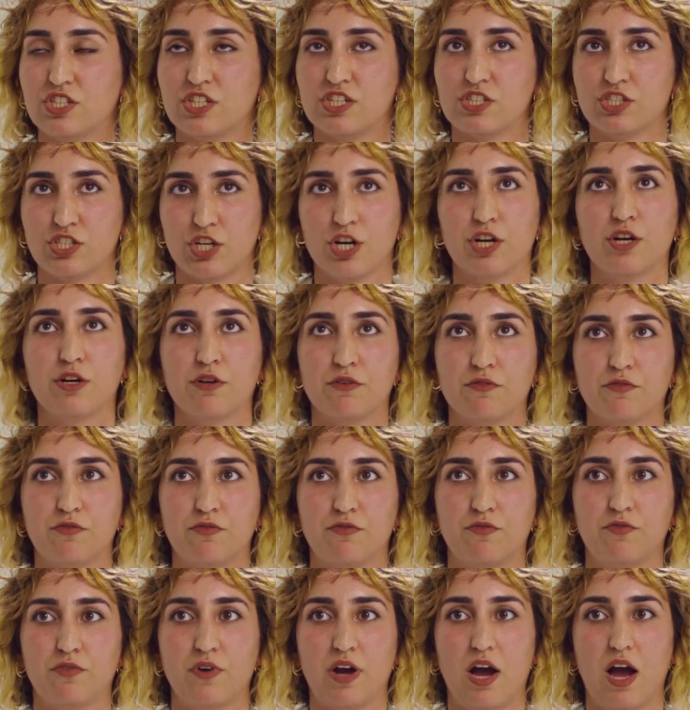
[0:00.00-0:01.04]

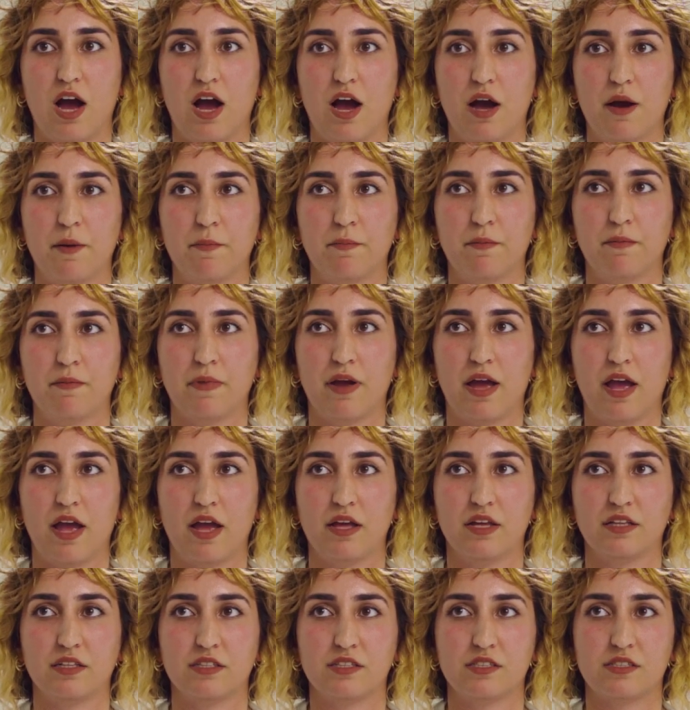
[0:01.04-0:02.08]
deserve um,
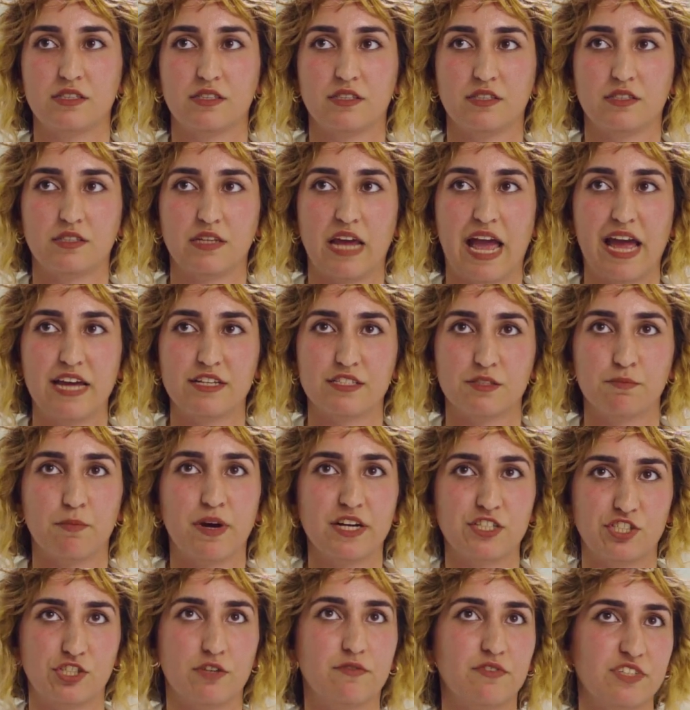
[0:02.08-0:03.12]
as
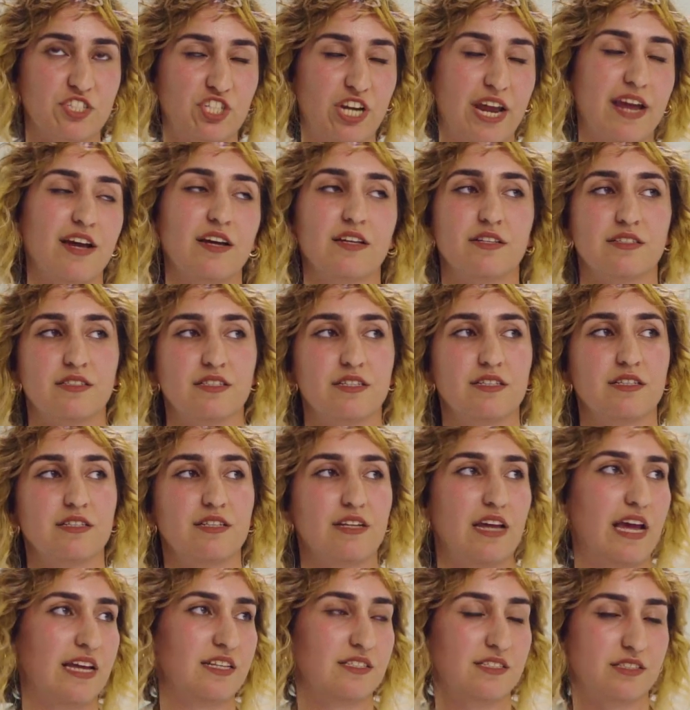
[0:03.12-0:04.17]
much of a chance
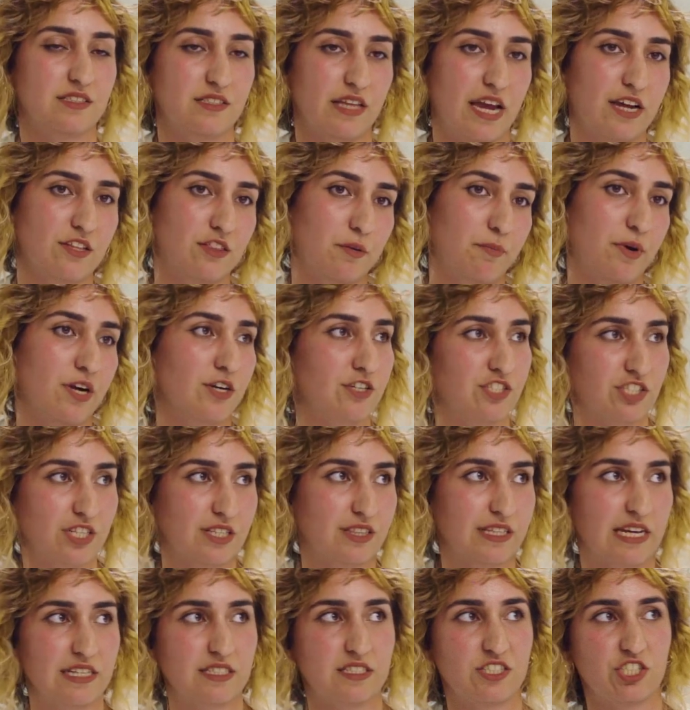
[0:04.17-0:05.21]
as like the person
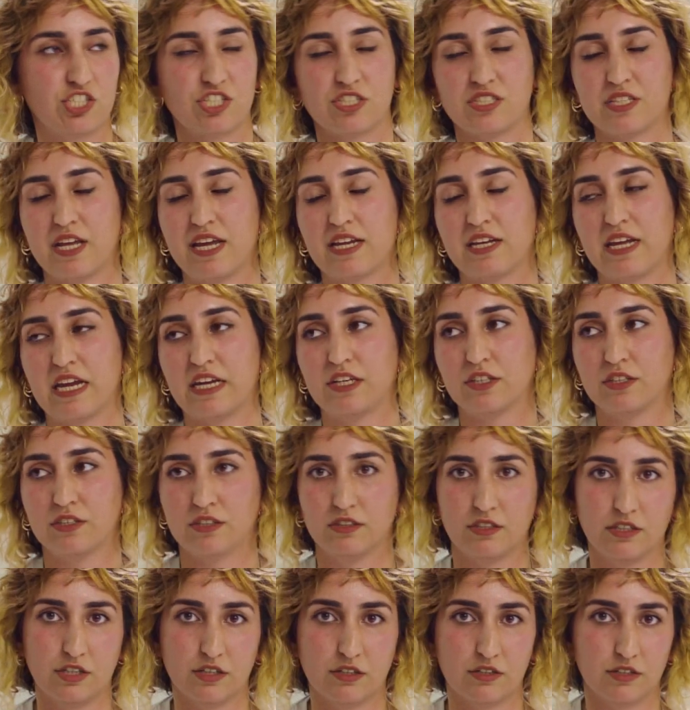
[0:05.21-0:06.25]
that's just like
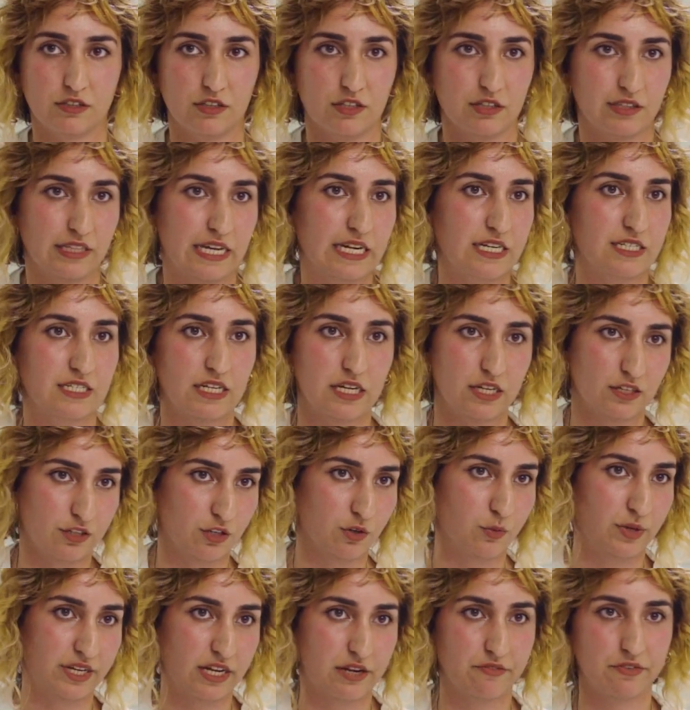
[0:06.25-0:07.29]
in your your LinkedIn
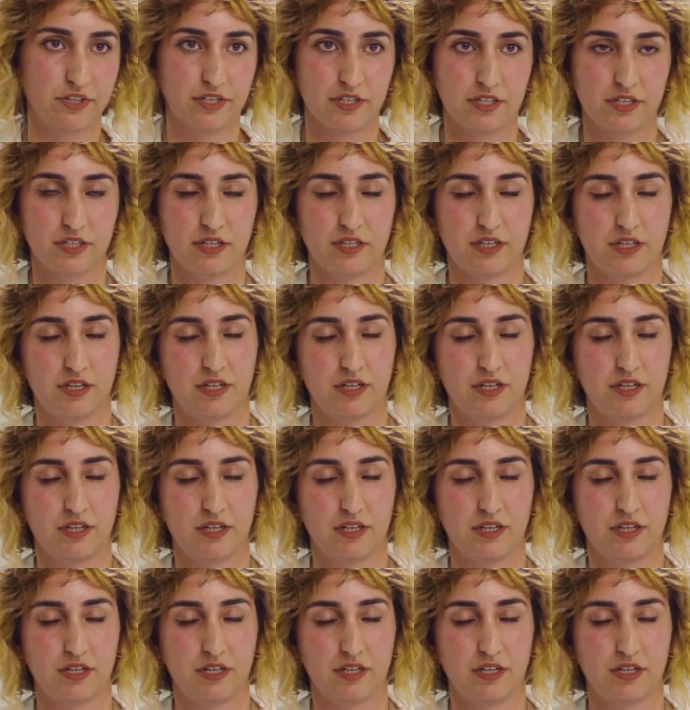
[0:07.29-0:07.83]
or whatever.